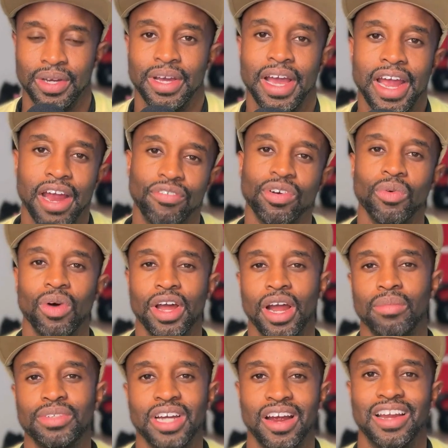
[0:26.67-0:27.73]
Hey everyone,
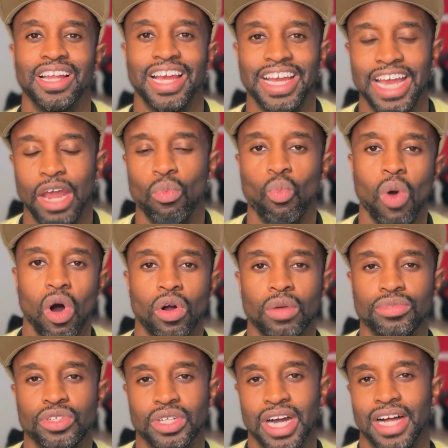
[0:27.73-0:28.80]
I'm Darren Lake and welcome
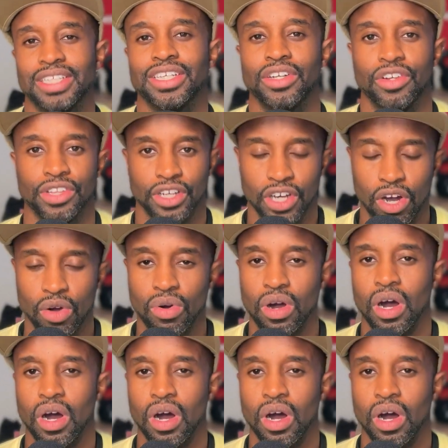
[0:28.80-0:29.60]
to Content on the Go,